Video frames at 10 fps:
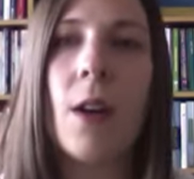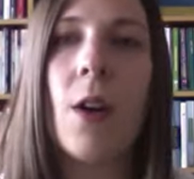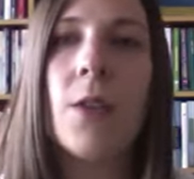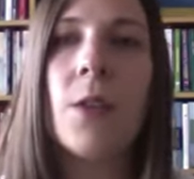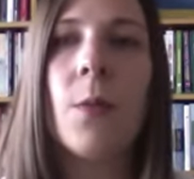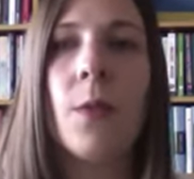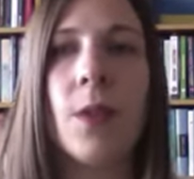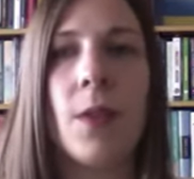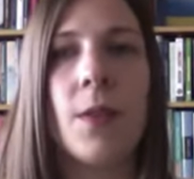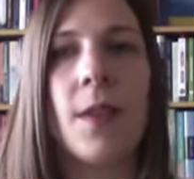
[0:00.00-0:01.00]
also
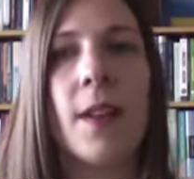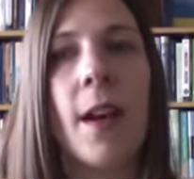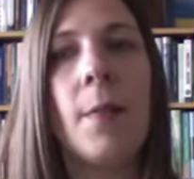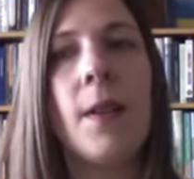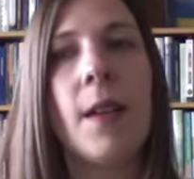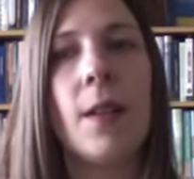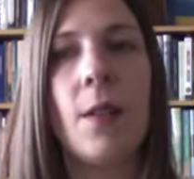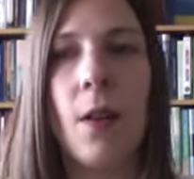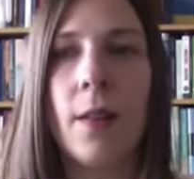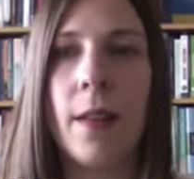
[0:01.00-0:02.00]
produced an updated
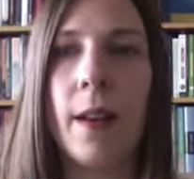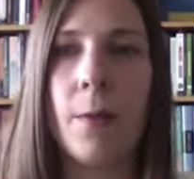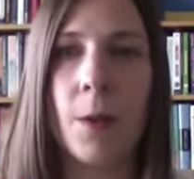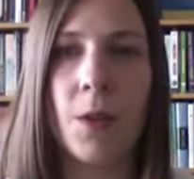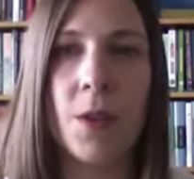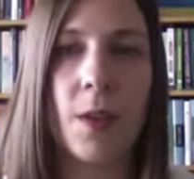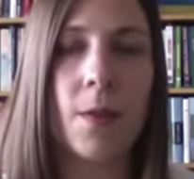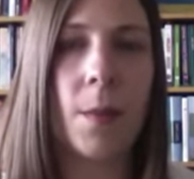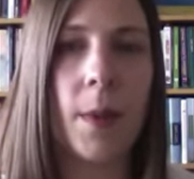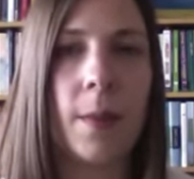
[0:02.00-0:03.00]
online version of
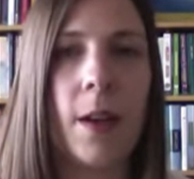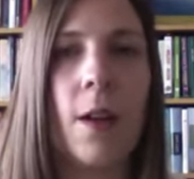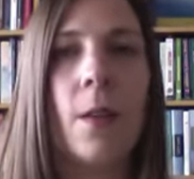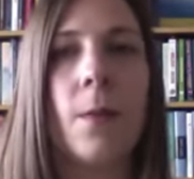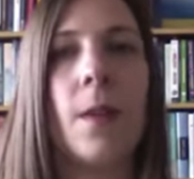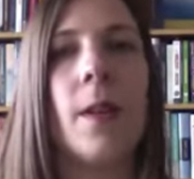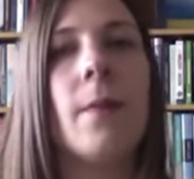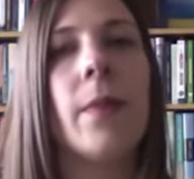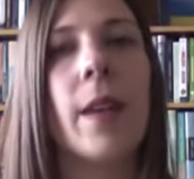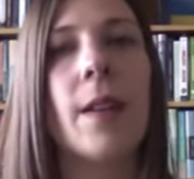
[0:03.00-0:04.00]
the bibliography
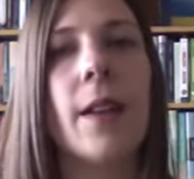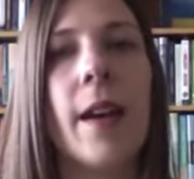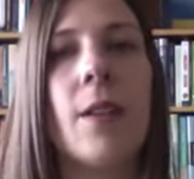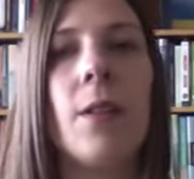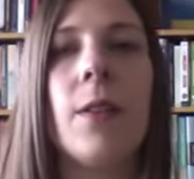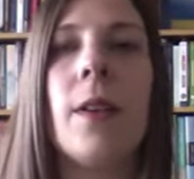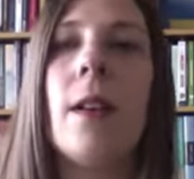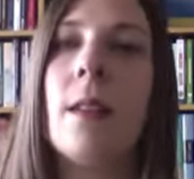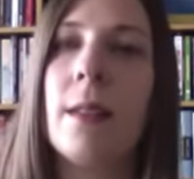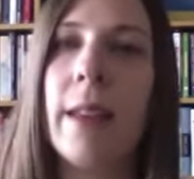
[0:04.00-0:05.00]
entitled
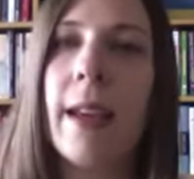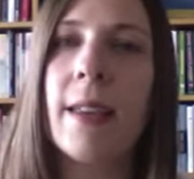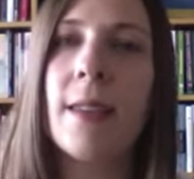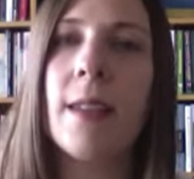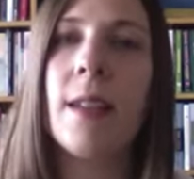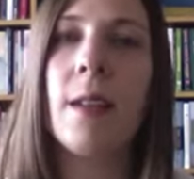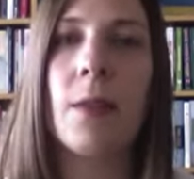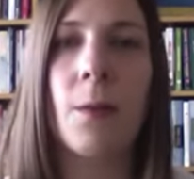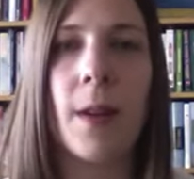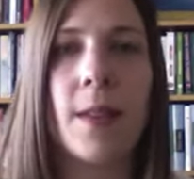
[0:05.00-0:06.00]
The Legacy of
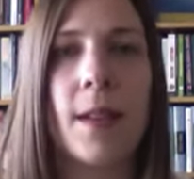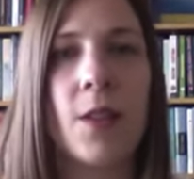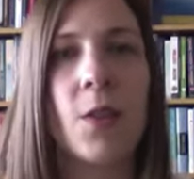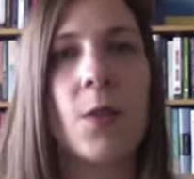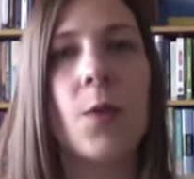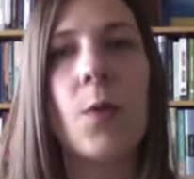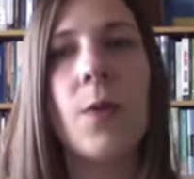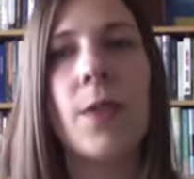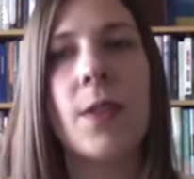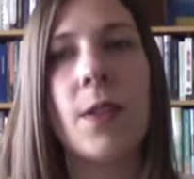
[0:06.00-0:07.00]
the Residential School
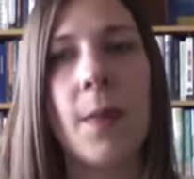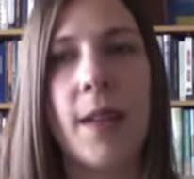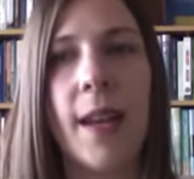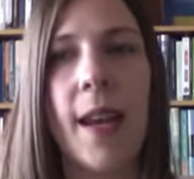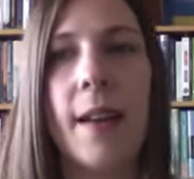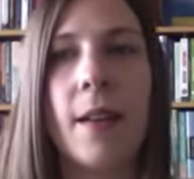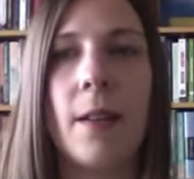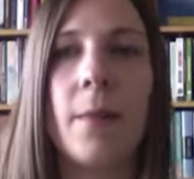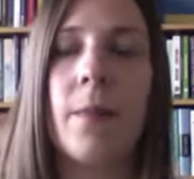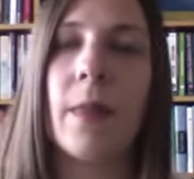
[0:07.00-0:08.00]
System in
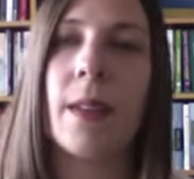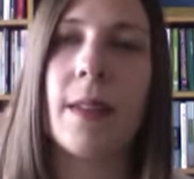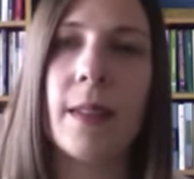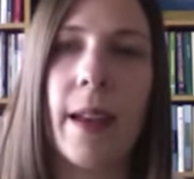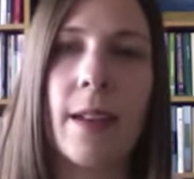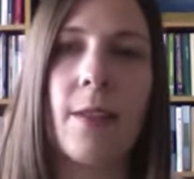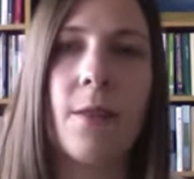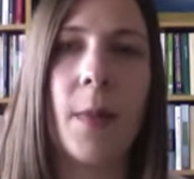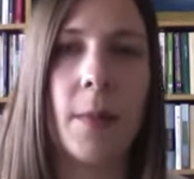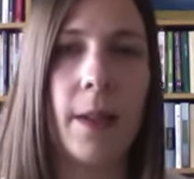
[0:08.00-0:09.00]
Canada, a Selective
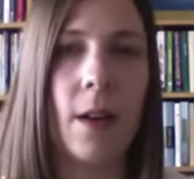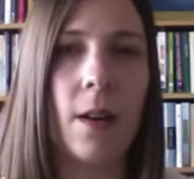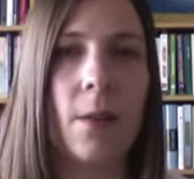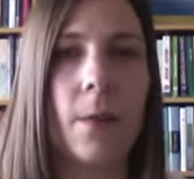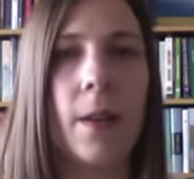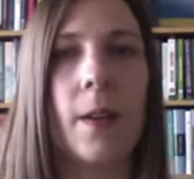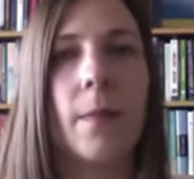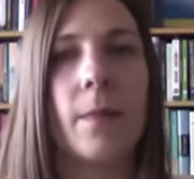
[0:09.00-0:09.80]
Bibliography.